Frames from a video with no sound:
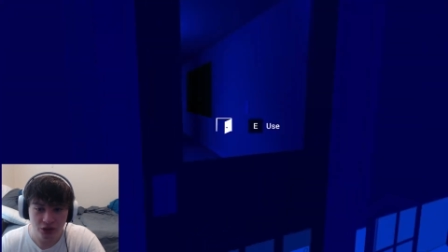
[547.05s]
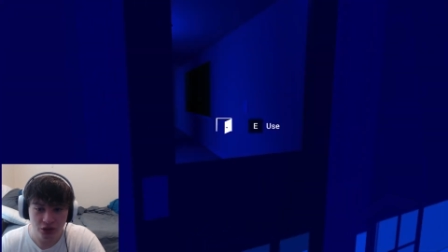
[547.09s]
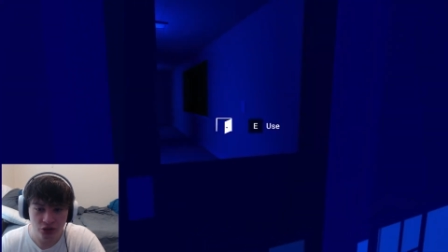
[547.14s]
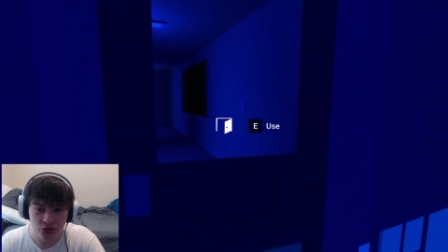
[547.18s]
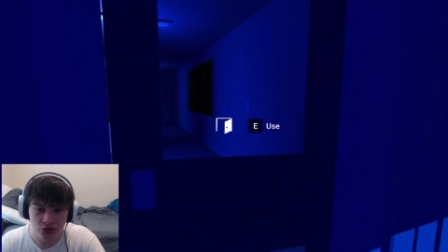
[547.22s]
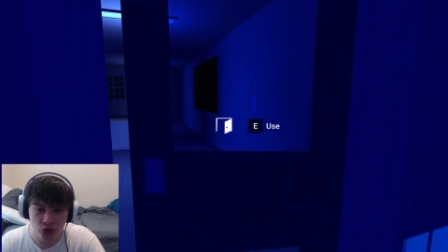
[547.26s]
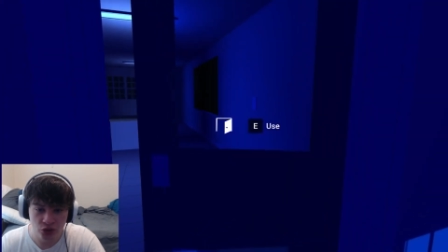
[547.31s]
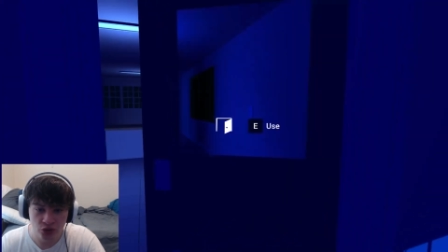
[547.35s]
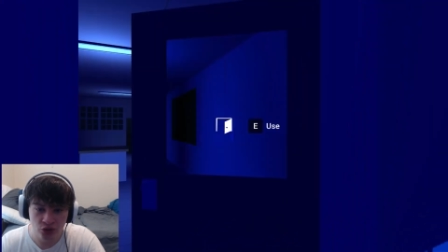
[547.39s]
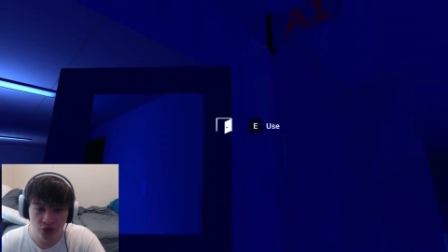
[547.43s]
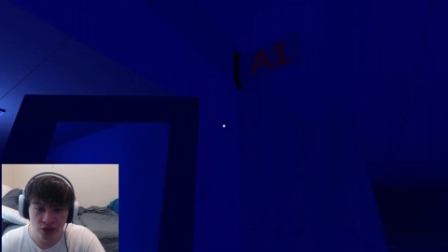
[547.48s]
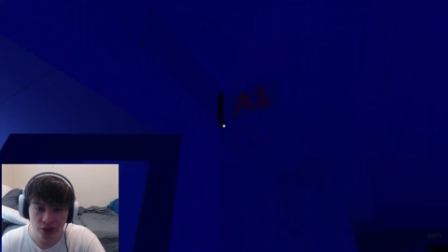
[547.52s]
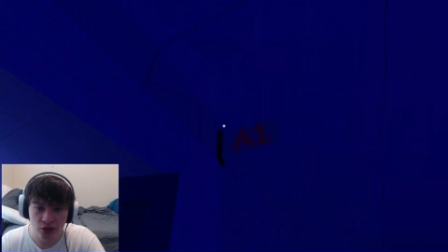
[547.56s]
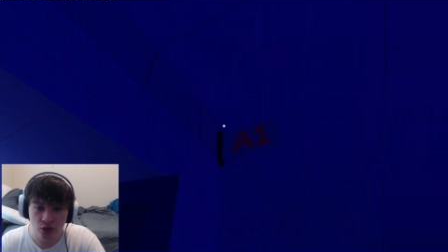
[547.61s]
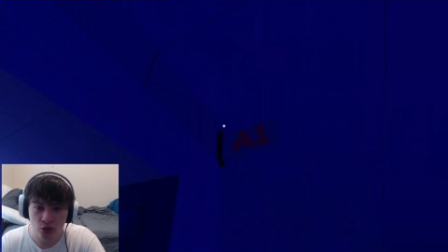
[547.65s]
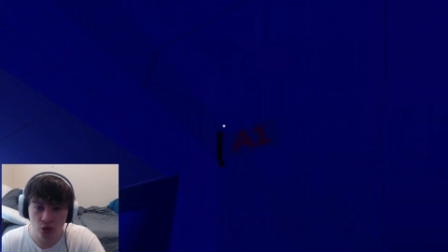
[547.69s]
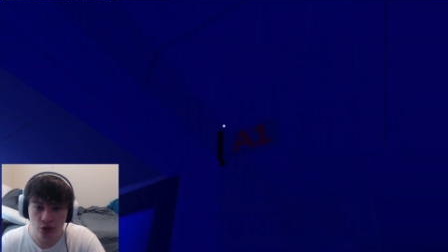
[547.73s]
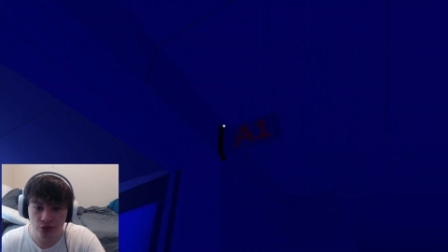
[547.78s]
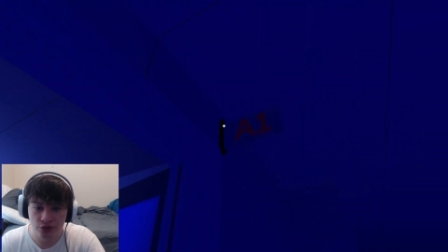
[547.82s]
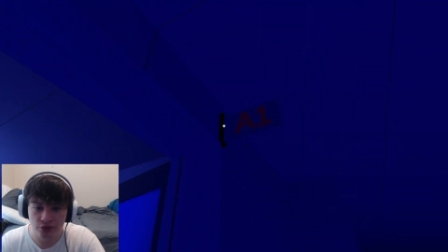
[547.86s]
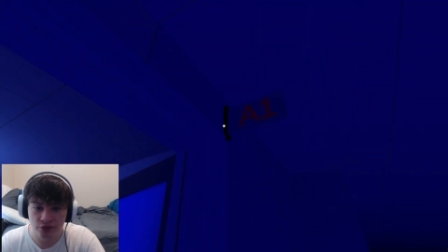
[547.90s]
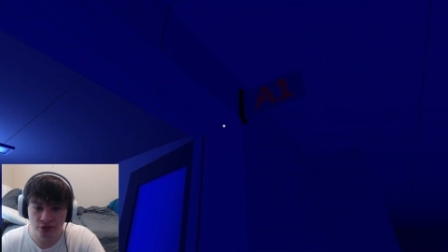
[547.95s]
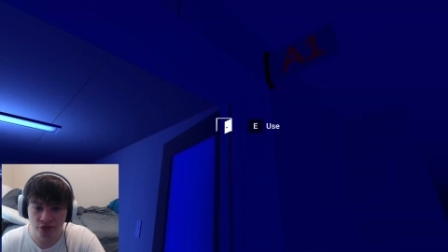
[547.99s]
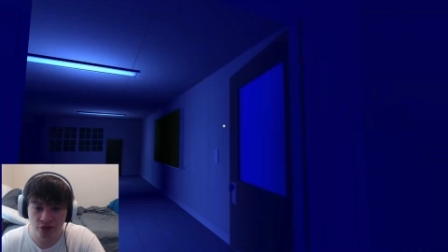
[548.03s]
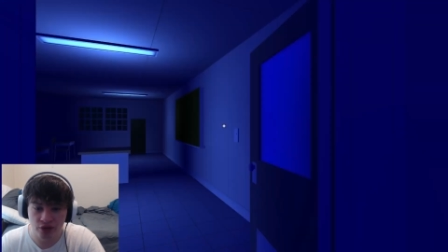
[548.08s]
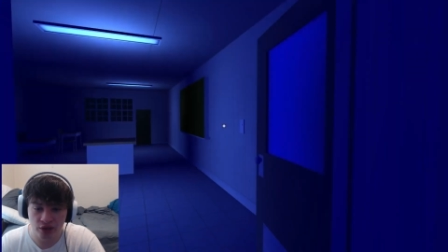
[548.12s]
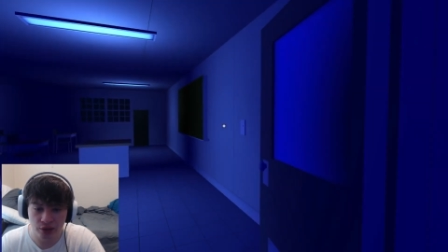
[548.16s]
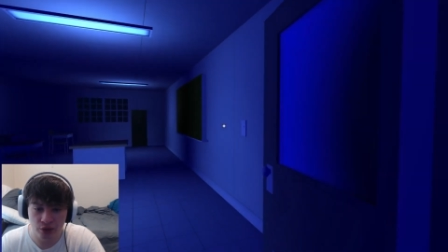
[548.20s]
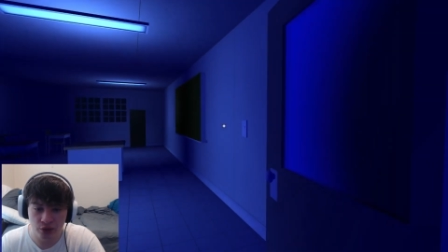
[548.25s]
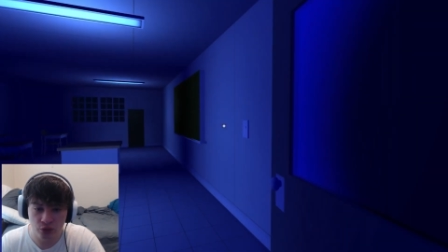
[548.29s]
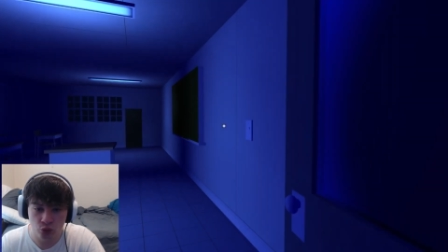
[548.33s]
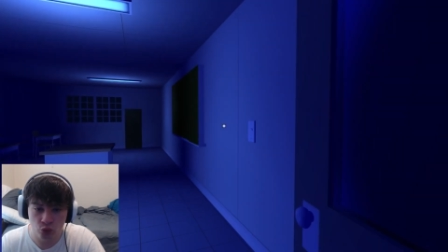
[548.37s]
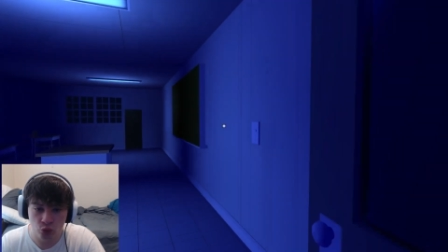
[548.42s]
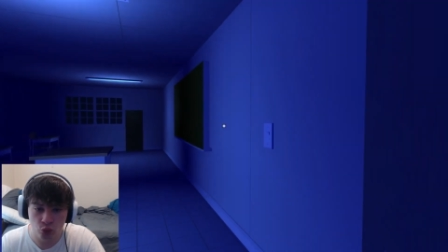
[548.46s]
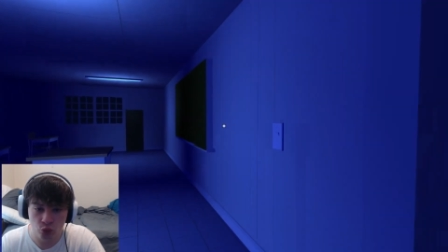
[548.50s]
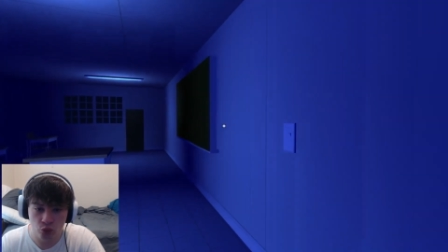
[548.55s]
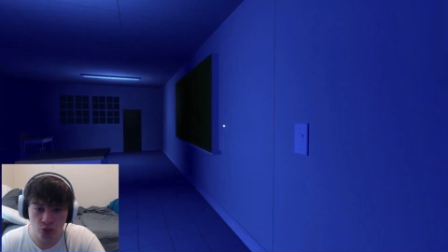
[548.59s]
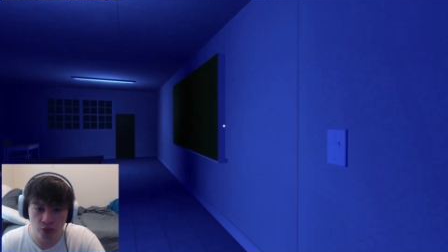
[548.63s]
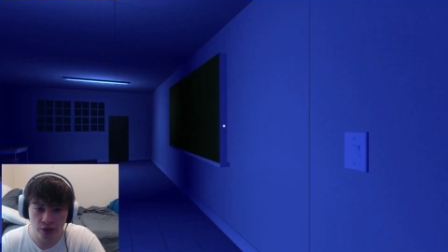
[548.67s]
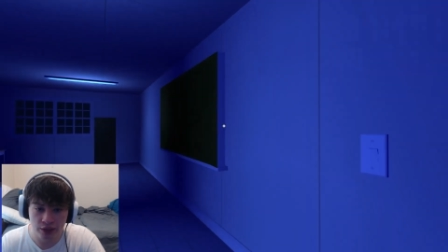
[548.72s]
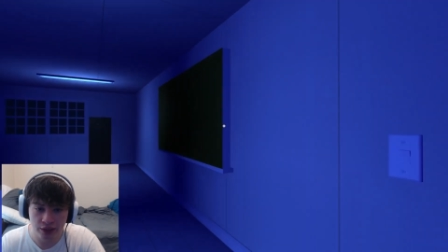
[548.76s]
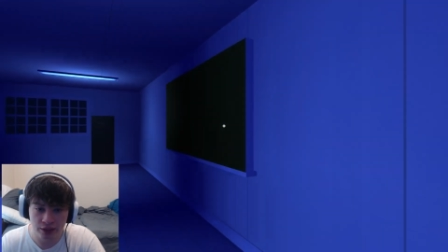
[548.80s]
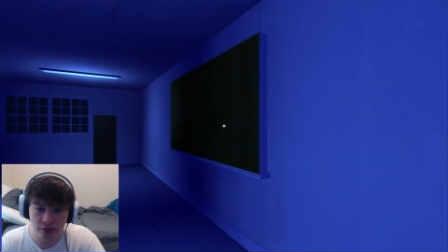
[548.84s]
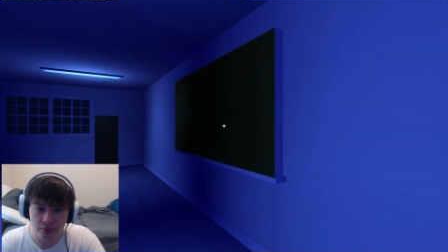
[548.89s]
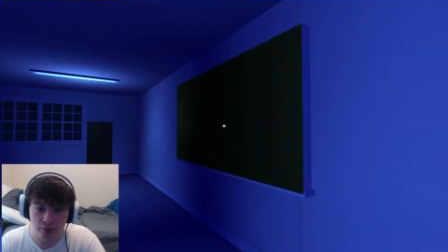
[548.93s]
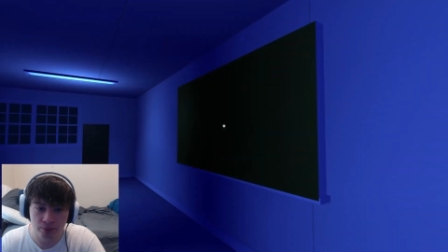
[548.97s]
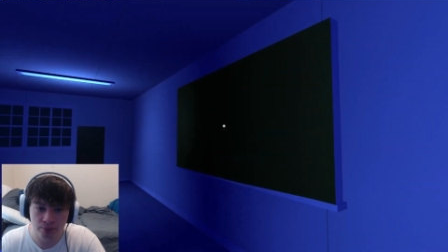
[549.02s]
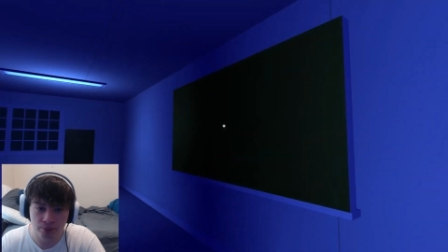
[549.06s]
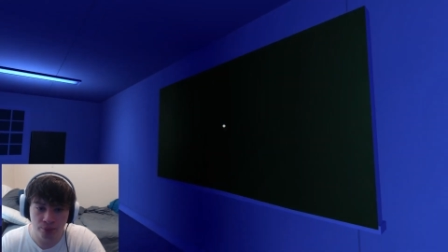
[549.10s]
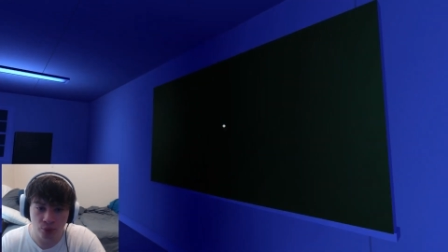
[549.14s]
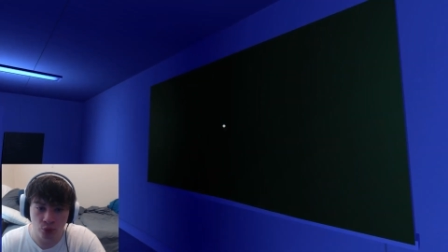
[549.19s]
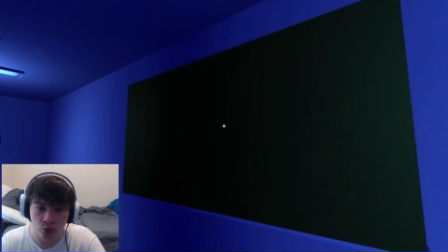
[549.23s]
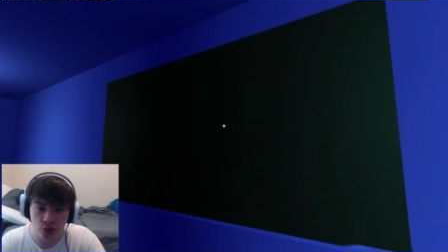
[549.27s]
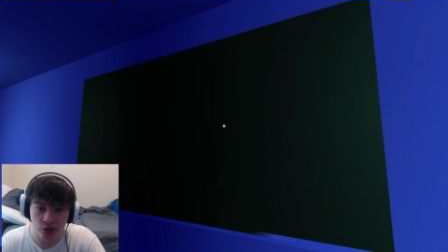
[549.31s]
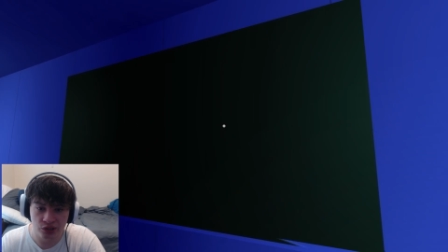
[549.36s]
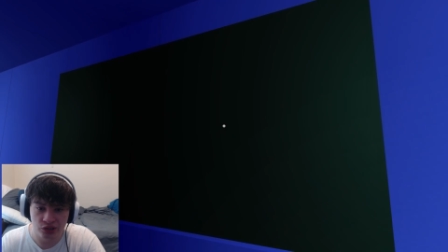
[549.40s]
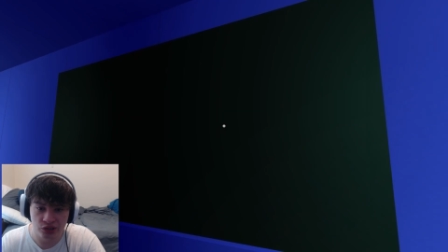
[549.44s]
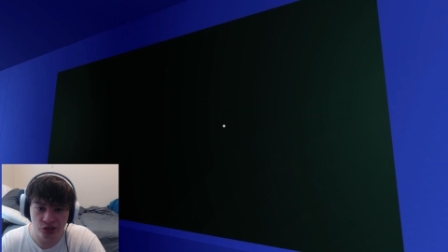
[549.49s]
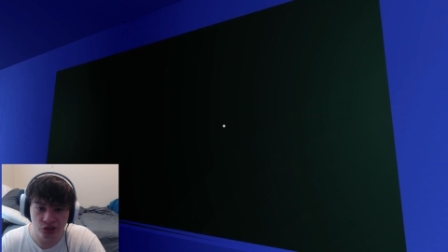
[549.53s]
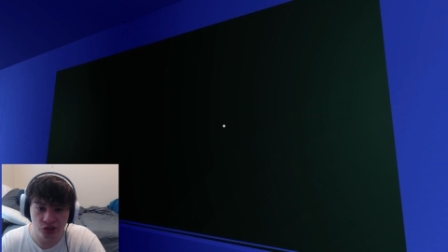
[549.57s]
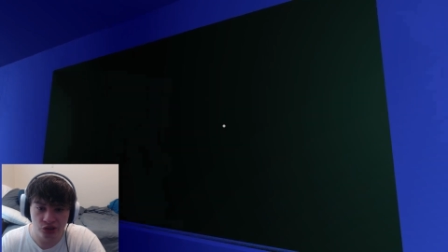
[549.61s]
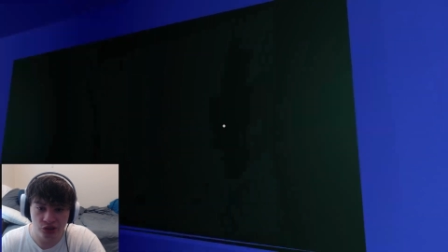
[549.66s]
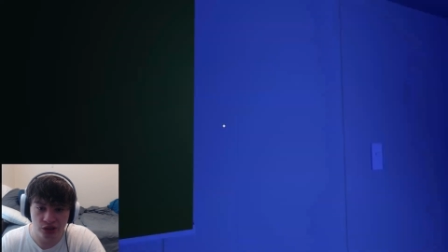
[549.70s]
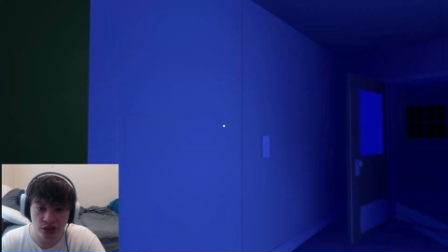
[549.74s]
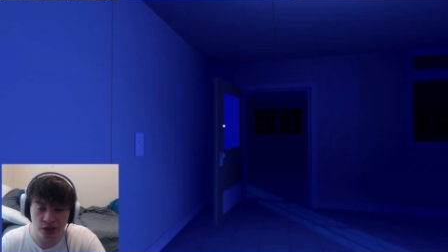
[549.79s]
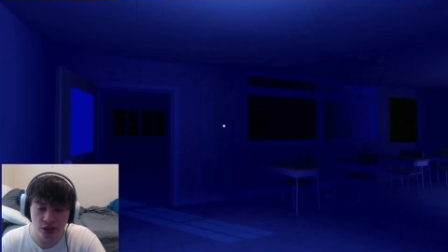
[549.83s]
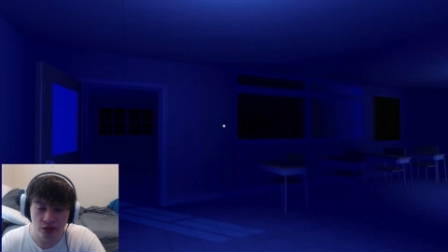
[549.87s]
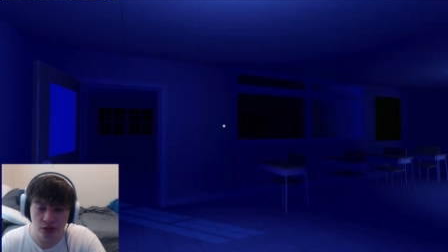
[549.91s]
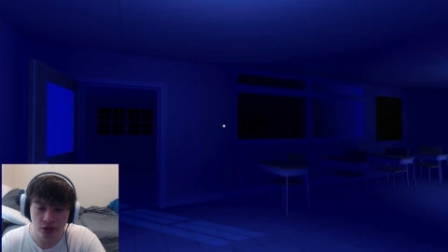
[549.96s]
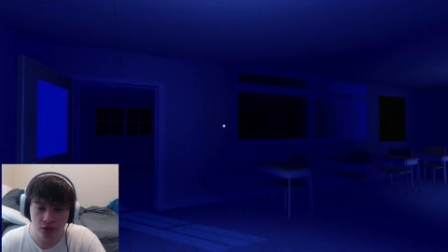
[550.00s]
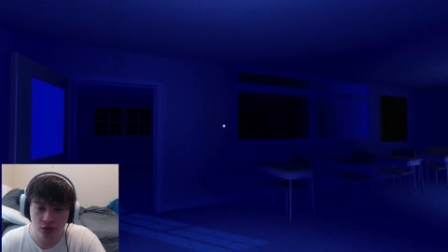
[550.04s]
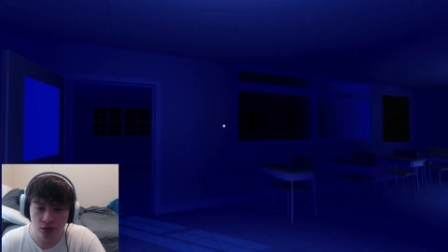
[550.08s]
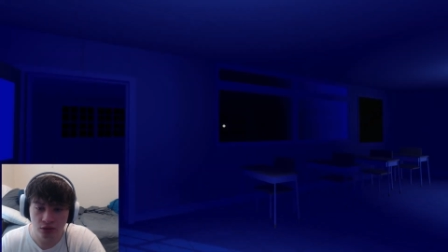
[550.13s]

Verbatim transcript: so they're like on the fucking like boards and shit.